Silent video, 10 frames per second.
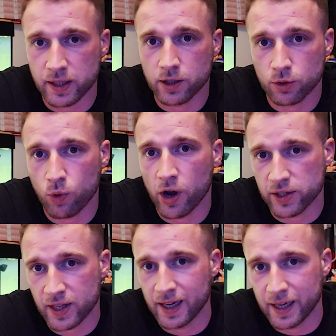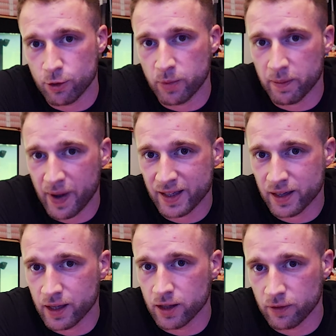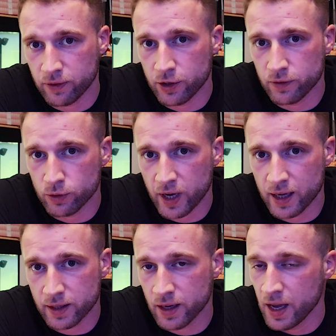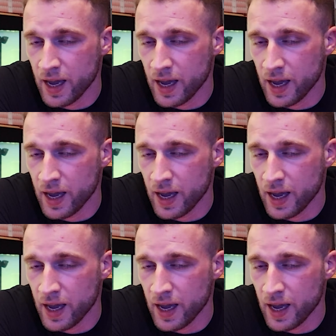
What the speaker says: it just works that little bit better than the Fluval does,